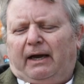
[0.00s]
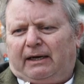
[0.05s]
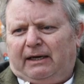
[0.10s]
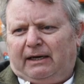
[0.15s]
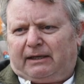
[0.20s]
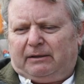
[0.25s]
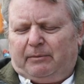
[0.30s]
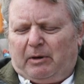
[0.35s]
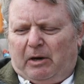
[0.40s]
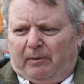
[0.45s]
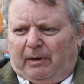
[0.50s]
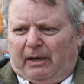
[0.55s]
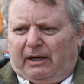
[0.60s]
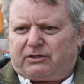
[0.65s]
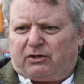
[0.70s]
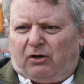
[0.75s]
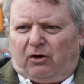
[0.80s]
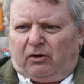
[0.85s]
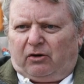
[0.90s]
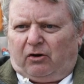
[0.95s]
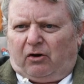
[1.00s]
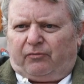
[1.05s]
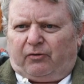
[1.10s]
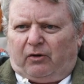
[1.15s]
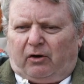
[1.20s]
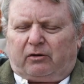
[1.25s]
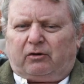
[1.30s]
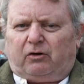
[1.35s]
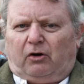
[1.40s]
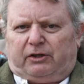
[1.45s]
Clicked the immobilizer on, off,
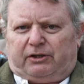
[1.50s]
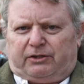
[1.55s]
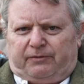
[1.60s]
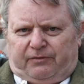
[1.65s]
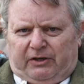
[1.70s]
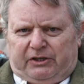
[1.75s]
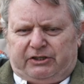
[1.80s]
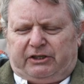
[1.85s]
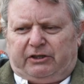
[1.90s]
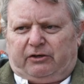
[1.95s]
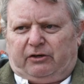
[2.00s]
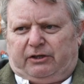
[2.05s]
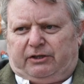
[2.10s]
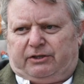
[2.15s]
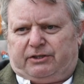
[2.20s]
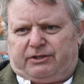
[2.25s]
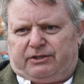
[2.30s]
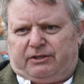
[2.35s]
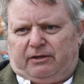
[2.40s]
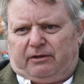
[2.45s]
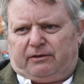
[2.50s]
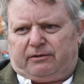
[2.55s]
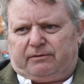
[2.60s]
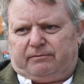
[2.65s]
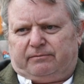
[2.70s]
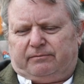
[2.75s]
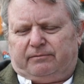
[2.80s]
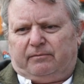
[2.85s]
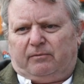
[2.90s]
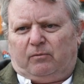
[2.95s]
and got it, eventually got it to start.
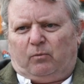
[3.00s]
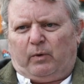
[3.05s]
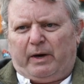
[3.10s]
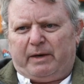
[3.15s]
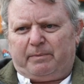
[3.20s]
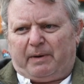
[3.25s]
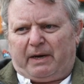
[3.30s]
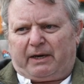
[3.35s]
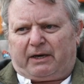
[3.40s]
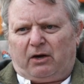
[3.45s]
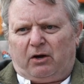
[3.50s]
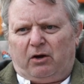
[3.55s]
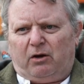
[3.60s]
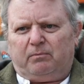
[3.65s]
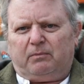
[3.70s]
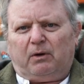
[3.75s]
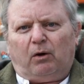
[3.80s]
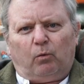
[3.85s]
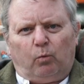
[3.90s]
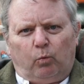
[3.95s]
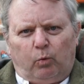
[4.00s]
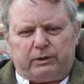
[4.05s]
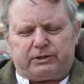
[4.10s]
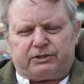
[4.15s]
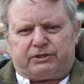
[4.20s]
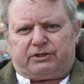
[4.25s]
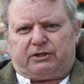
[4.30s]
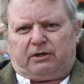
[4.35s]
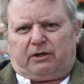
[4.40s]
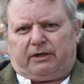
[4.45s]
Went back home,
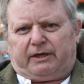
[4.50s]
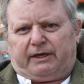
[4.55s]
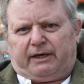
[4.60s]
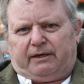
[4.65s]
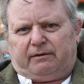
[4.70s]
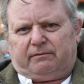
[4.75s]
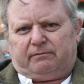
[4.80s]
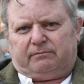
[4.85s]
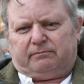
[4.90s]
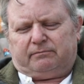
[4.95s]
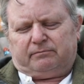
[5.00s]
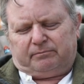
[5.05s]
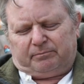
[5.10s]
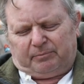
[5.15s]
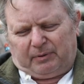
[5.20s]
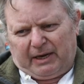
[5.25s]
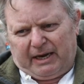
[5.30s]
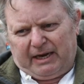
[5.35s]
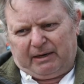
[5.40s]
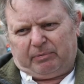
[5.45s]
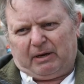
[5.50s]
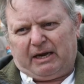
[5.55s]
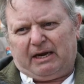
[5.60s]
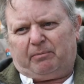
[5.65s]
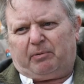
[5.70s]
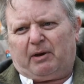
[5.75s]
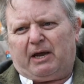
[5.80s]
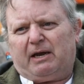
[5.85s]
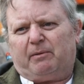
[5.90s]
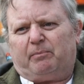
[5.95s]
wouldn't start again. Playing.
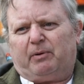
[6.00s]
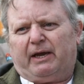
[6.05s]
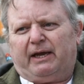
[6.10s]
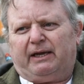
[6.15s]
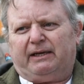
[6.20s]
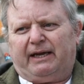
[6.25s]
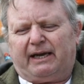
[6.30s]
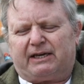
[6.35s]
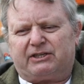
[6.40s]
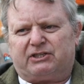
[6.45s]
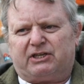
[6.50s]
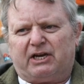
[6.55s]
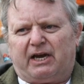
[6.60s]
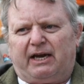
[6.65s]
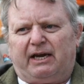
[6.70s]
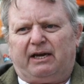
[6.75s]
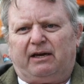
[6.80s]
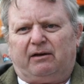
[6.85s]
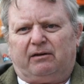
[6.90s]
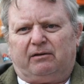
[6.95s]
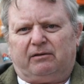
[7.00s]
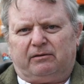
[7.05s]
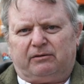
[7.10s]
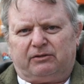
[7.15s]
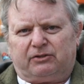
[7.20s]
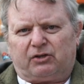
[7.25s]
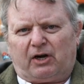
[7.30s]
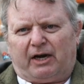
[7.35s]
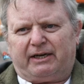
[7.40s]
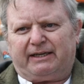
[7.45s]
Next day,
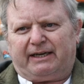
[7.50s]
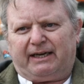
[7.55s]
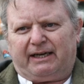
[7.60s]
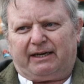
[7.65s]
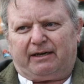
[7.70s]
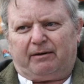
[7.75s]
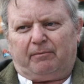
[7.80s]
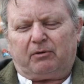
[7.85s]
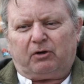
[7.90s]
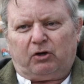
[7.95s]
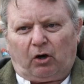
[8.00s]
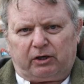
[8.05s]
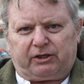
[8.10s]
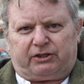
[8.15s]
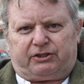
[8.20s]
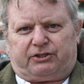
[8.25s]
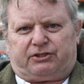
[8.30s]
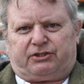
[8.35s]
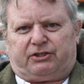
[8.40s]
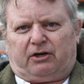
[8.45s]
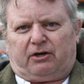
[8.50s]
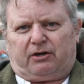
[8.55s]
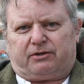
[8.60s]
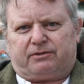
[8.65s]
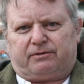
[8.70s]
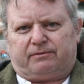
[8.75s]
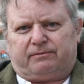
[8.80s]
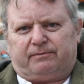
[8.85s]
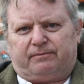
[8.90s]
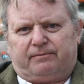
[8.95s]
tried to get it, got it to start.